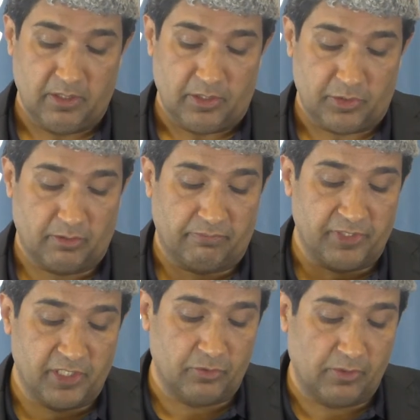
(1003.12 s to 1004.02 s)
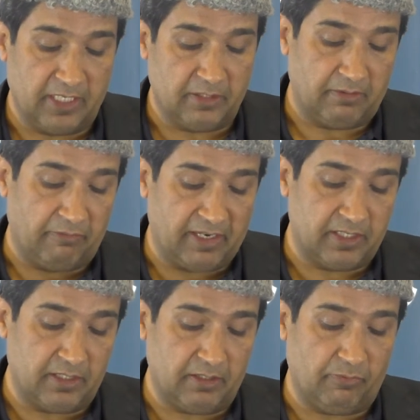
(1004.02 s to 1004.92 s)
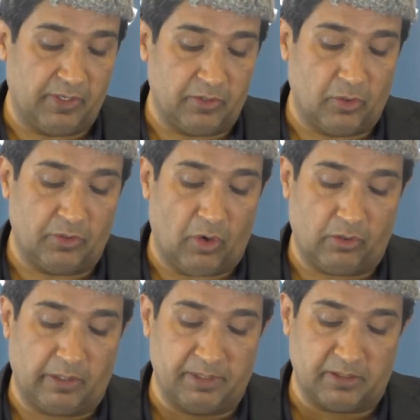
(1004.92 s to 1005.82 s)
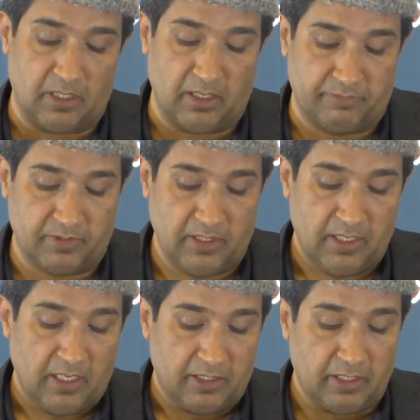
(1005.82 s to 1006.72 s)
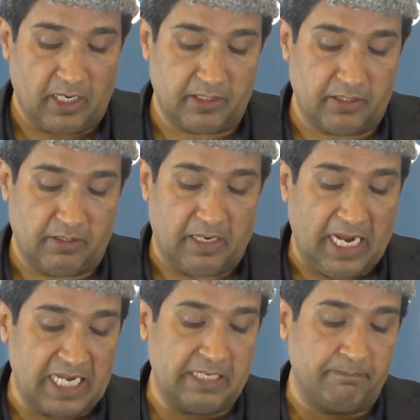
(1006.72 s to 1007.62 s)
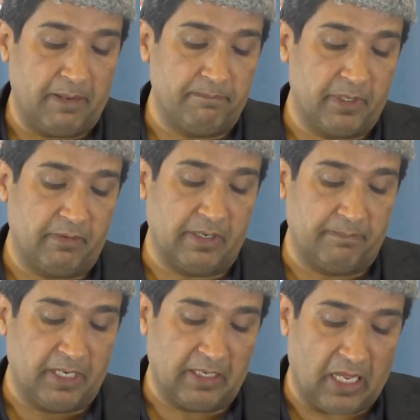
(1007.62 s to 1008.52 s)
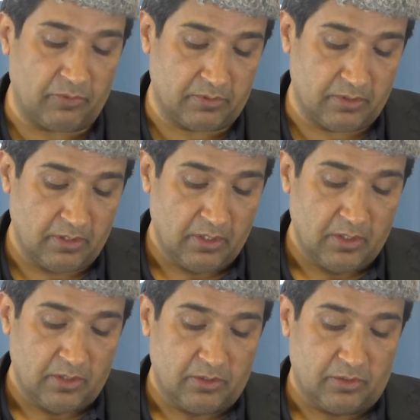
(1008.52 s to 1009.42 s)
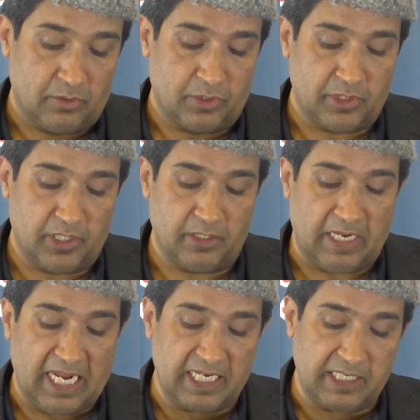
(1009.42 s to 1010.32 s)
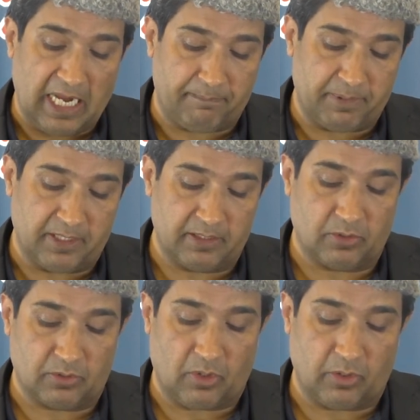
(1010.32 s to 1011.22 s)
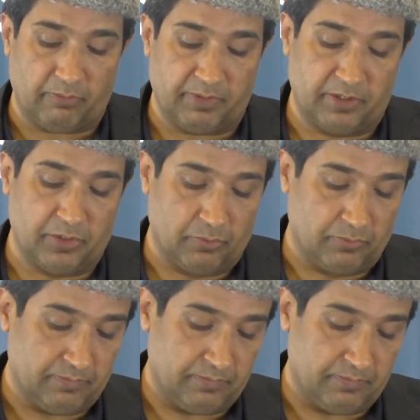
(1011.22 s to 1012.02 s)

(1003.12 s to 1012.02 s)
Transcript: Your funeral and wedding will no longer be served, neither any member will be allowed to share any happiness or sorrow with you.